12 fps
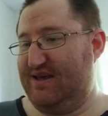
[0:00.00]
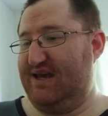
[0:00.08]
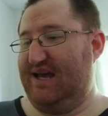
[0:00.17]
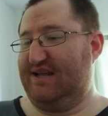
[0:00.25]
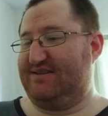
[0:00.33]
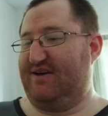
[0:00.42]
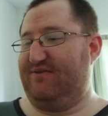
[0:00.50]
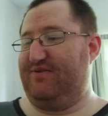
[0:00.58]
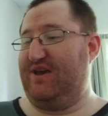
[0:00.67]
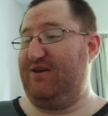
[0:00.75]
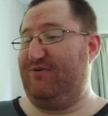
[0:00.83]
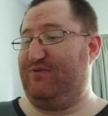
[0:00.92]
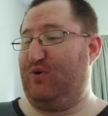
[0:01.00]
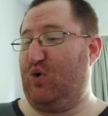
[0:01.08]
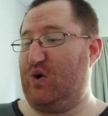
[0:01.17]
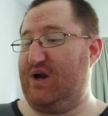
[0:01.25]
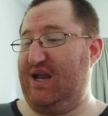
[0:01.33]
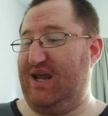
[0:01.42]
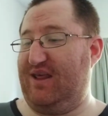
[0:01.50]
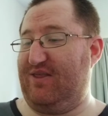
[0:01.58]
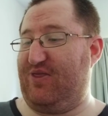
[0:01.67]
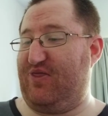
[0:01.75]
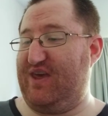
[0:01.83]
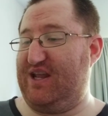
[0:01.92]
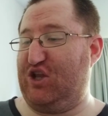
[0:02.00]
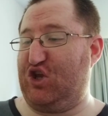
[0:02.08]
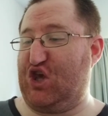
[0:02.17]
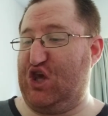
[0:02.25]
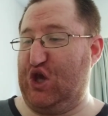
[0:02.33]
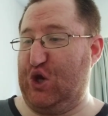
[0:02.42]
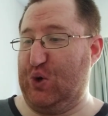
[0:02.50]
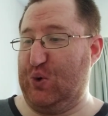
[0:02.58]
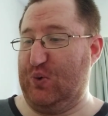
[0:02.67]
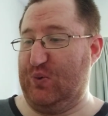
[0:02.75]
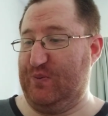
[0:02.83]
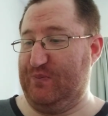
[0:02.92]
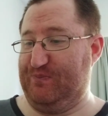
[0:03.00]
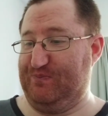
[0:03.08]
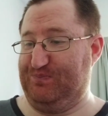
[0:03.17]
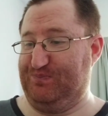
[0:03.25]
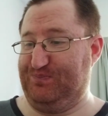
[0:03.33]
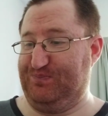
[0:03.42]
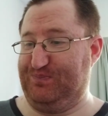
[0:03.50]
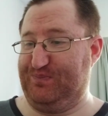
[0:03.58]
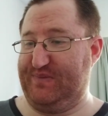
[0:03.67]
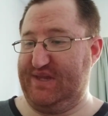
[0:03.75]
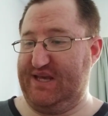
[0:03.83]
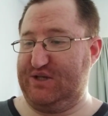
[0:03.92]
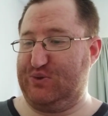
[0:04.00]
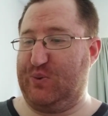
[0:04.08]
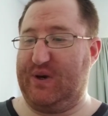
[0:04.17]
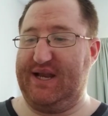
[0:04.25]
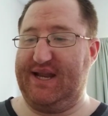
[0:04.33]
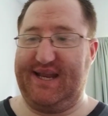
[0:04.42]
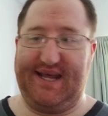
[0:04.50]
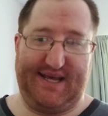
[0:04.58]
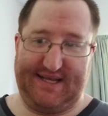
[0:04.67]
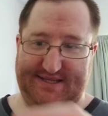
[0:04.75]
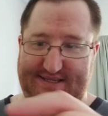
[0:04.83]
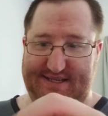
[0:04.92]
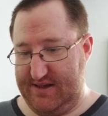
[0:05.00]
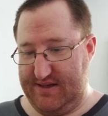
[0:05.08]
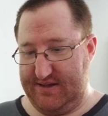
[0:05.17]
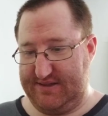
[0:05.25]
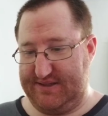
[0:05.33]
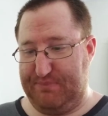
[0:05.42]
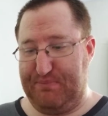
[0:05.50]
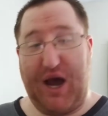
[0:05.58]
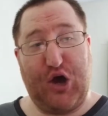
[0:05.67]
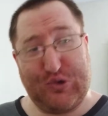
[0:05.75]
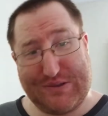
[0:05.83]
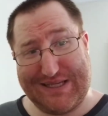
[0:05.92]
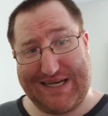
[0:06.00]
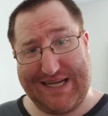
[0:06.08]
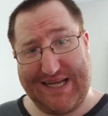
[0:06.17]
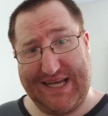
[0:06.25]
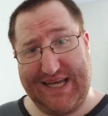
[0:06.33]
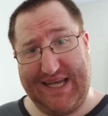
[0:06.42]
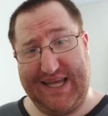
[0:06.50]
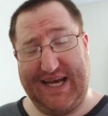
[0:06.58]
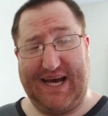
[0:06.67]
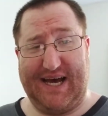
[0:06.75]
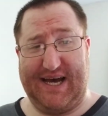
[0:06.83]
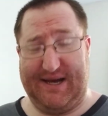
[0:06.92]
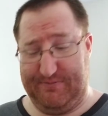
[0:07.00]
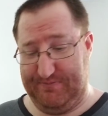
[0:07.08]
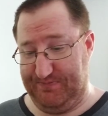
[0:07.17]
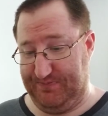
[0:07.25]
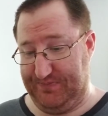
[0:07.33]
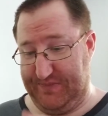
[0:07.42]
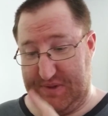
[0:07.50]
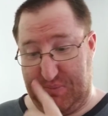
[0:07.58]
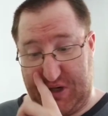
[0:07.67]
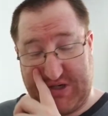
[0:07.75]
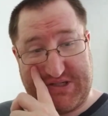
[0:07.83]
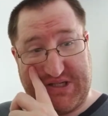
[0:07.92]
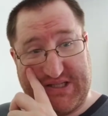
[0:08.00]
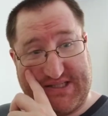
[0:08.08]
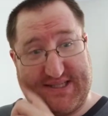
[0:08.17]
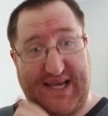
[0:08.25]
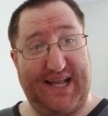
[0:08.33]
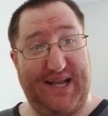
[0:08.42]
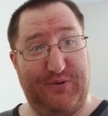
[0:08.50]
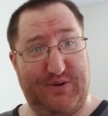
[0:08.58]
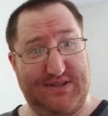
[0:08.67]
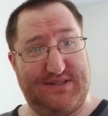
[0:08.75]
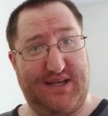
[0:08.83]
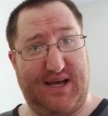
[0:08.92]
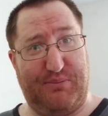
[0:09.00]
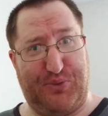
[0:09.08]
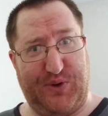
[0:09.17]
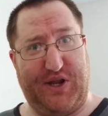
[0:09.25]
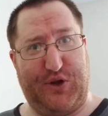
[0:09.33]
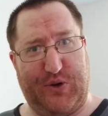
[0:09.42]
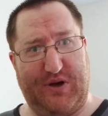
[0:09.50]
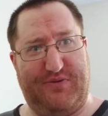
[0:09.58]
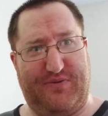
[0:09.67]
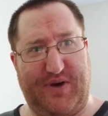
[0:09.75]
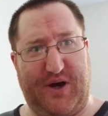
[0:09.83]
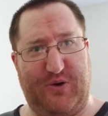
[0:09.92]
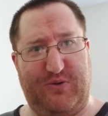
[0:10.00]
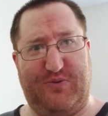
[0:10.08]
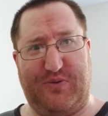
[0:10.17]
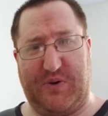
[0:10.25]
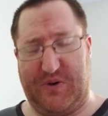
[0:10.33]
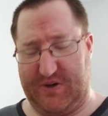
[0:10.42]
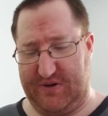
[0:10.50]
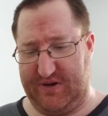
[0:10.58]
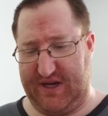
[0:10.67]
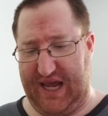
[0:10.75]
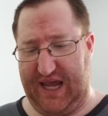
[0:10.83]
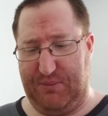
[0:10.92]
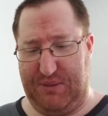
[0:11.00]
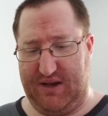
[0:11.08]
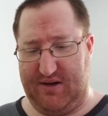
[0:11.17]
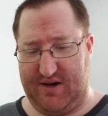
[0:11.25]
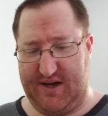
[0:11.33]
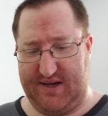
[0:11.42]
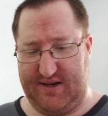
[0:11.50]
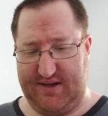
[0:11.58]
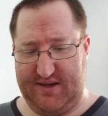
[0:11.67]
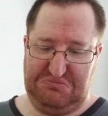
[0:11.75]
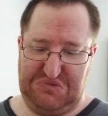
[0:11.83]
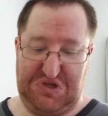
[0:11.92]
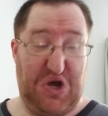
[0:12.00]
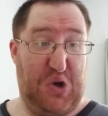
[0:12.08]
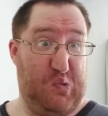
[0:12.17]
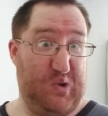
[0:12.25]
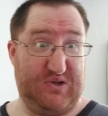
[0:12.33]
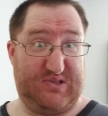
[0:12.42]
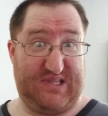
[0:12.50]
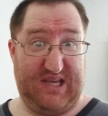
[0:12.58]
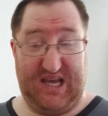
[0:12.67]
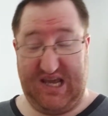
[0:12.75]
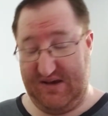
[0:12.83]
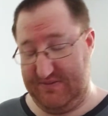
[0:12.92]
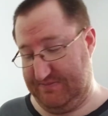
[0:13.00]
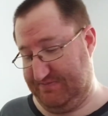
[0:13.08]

It's a V40 ThinQ is what it is. Supposedly, the person said it was a pretty good phone for gaming on. So we'll see.